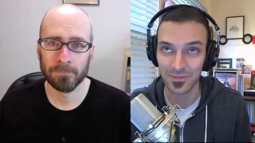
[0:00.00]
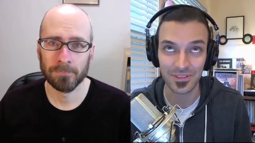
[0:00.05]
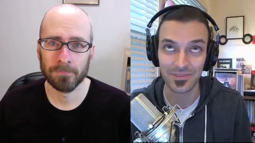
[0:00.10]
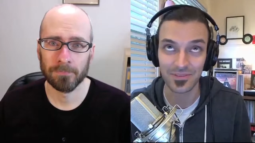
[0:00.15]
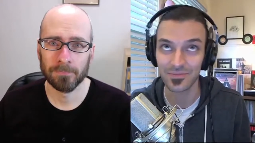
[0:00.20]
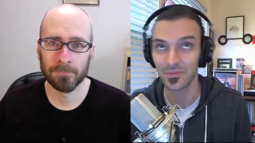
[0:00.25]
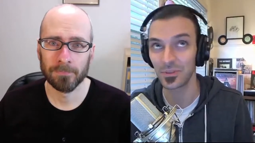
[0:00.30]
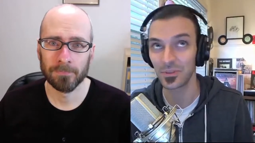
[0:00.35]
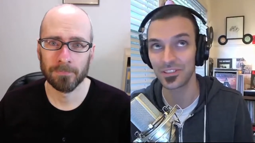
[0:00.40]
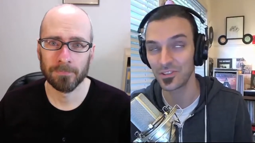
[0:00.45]

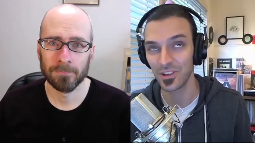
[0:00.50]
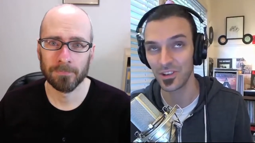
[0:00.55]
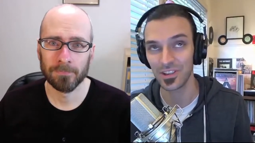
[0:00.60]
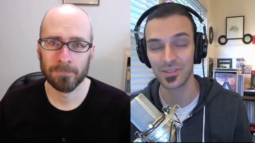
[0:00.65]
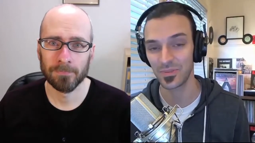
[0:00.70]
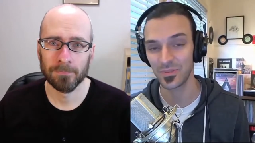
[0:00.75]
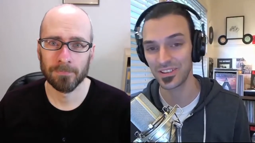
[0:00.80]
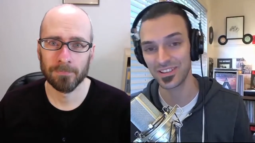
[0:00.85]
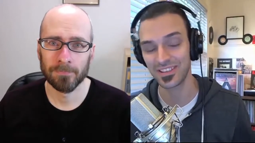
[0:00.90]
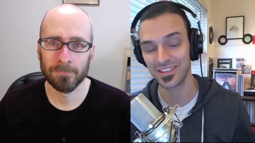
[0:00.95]
Speaker 1: would
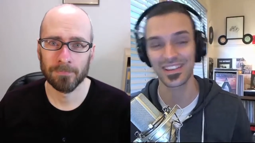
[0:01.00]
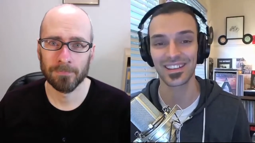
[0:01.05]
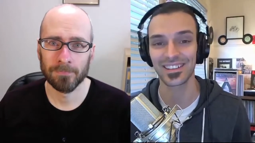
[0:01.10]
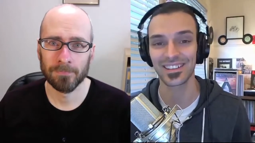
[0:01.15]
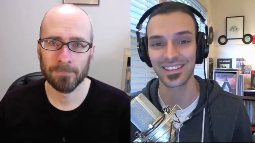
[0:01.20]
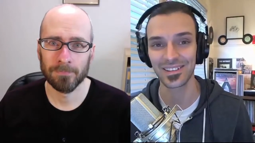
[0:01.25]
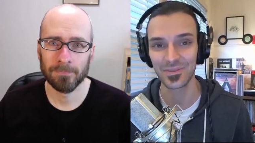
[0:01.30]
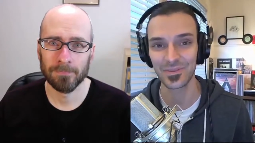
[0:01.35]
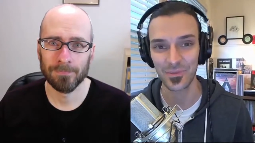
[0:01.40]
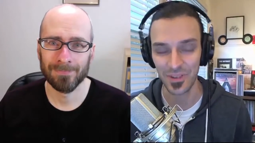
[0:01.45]
just be
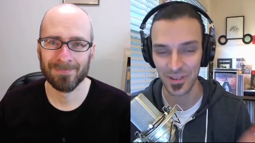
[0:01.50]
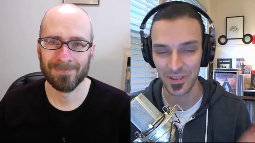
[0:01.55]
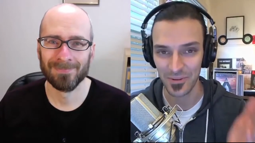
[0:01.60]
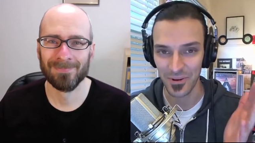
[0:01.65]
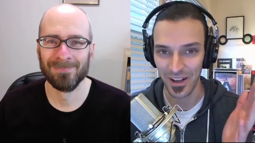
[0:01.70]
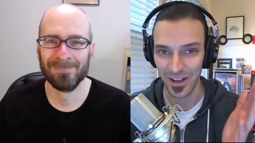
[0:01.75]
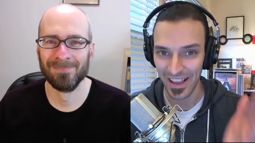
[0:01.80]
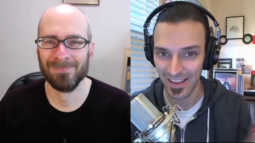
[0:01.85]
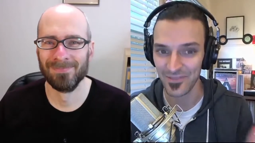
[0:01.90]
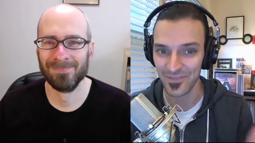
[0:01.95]
silly. We
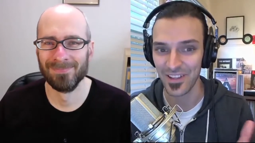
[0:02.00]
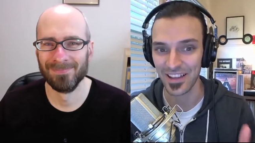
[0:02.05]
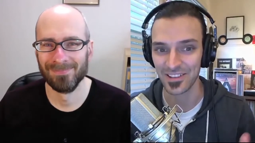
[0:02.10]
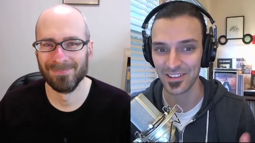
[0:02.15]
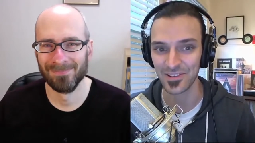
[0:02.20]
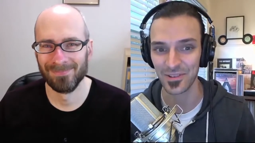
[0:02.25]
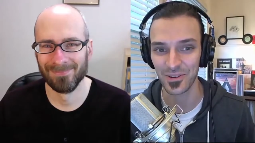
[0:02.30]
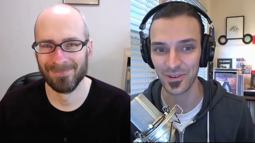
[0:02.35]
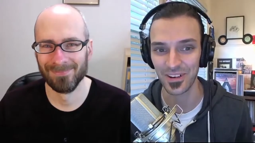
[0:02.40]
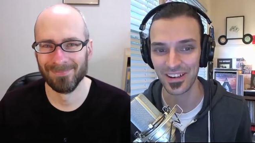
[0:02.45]
will have
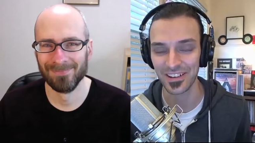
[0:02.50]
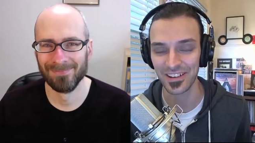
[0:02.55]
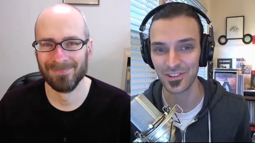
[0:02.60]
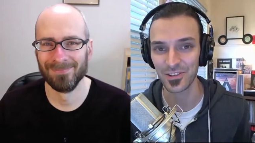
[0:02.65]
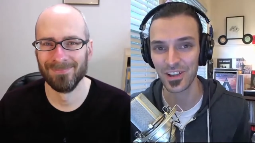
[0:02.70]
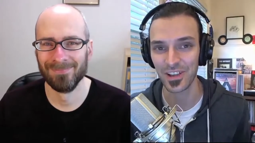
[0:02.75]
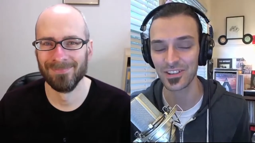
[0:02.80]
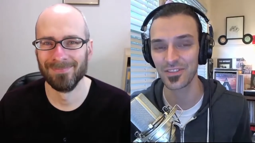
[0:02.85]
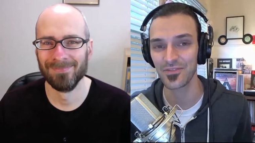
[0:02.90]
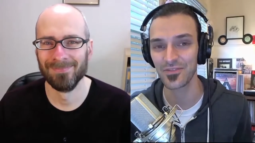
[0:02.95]
that story in
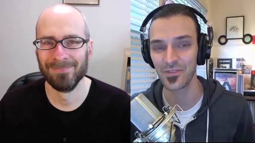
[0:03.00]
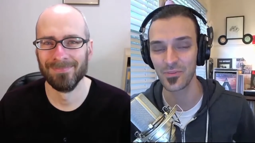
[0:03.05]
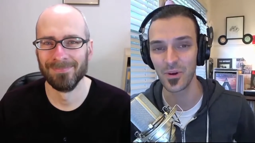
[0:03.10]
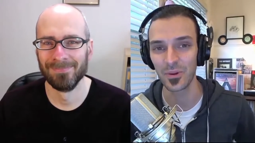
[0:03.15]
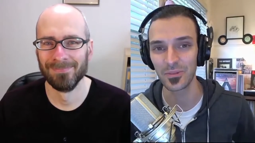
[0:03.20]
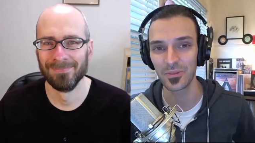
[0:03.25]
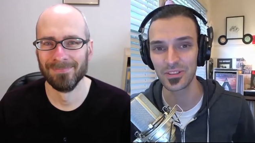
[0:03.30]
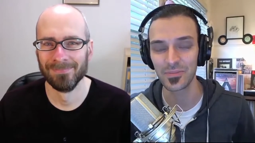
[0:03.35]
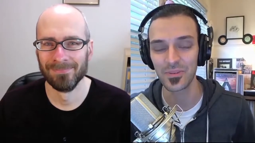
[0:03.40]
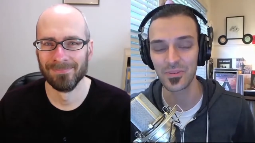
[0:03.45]
just a few
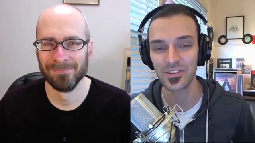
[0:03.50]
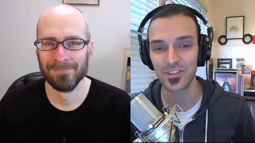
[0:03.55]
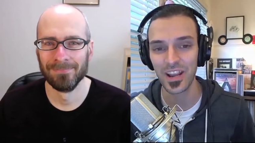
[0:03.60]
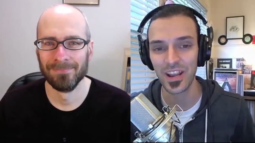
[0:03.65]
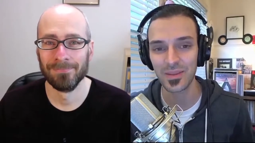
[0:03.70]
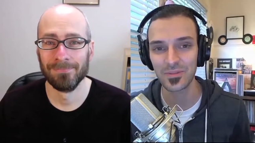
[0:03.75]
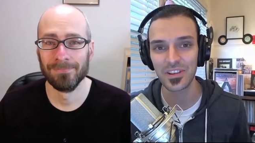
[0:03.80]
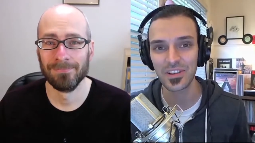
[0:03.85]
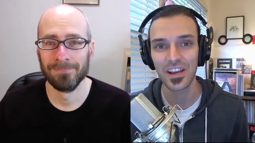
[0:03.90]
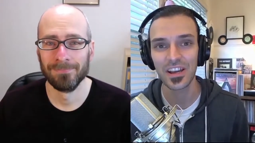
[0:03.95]
moments. But,
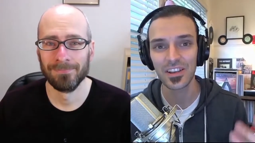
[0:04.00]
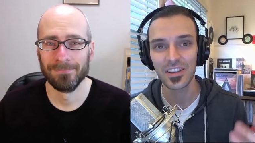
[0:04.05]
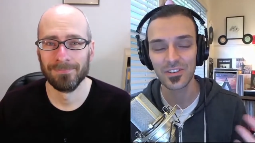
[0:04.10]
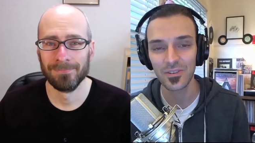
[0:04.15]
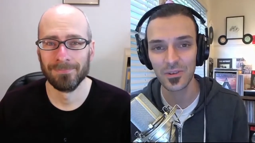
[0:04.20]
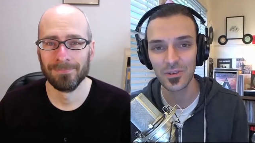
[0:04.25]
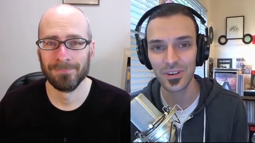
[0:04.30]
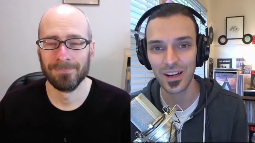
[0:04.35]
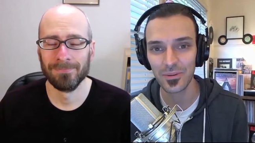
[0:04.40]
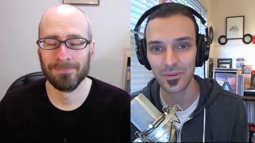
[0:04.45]
James,
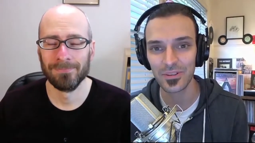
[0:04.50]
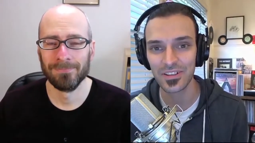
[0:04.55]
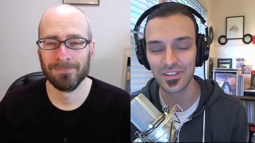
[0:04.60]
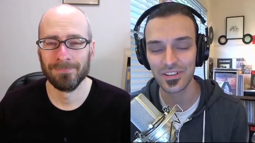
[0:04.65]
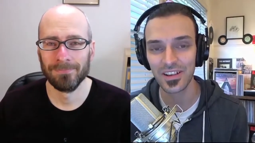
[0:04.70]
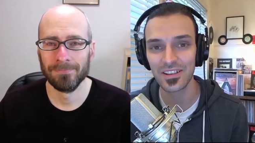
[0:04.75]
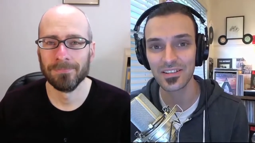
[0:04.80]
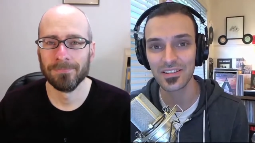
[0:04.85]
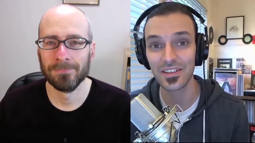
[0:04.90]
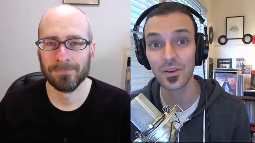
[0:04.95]
you and I were
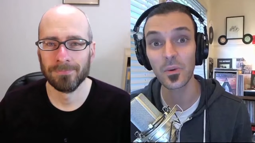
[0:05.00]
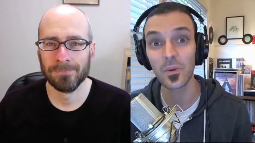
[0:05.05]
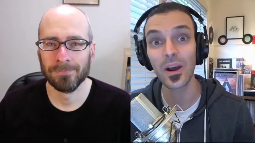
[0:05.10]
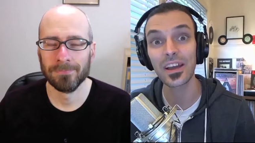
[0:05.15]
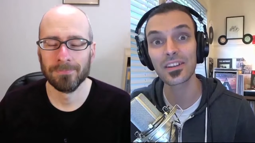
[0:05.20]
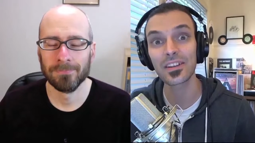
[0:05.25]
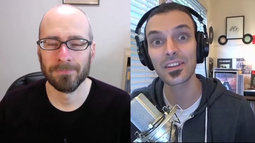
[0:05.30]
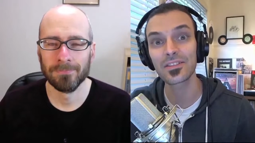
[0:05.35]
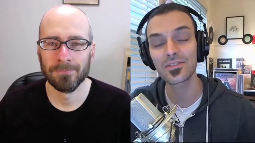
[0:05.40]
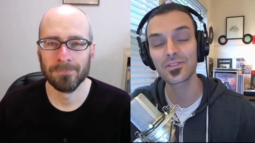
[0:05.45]
discussing a
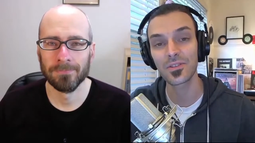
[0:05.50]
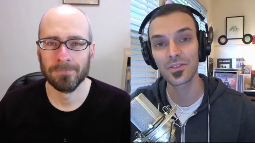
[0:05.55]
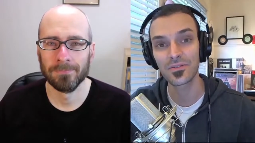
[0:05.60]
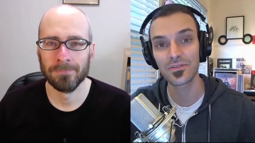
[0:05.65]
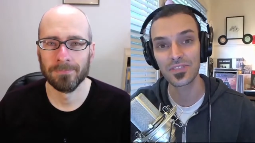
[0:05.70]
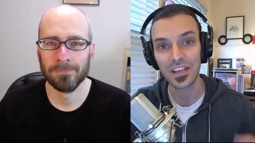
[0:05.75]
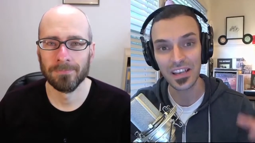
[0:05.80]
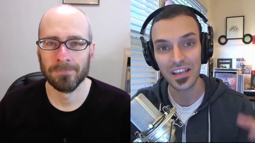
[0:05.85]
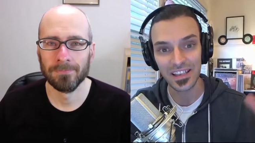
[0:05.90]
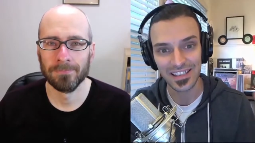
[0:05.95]
way to sort
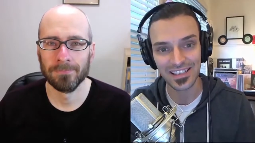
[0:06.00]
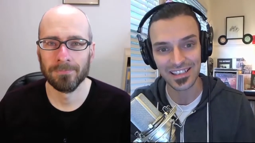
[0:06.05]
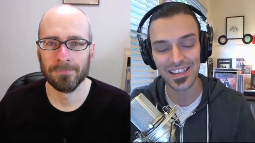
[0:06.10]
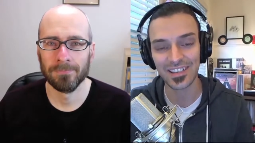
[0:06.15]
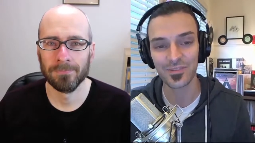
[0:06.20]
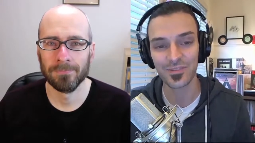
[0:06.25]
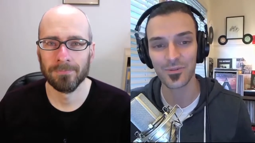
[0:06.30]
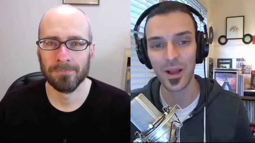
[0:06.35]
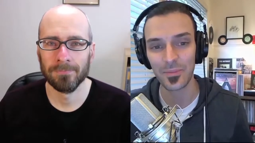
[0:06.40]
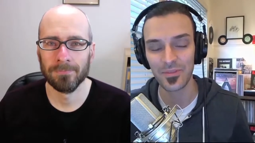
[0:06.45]
of
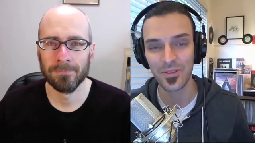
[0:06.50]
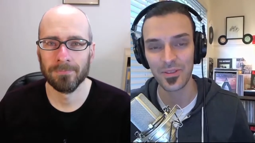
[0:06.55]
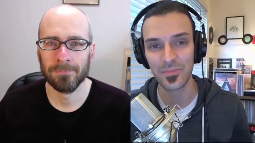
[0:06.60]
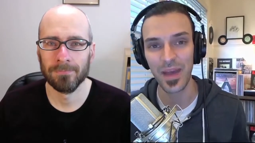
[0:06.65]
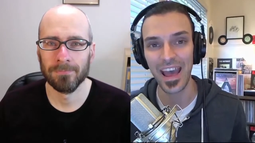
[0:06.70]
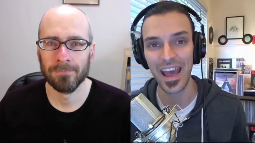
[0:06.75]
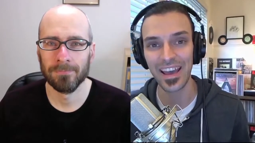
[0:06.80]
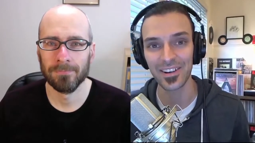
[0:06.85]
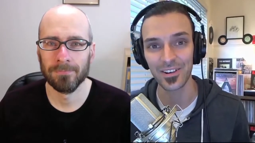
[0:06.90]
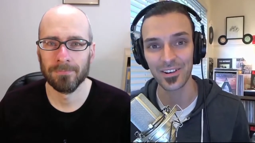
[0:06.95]
disrupt the
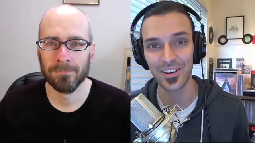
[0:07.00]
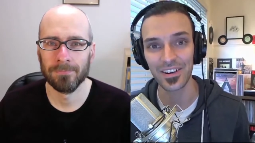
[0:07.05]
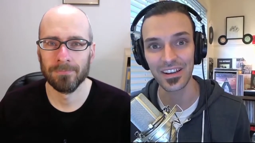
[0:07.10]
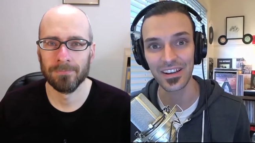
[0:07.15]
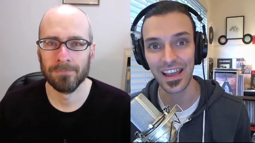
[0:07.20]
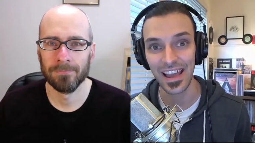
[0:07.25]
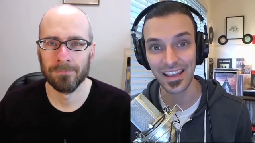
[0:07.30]
pattern.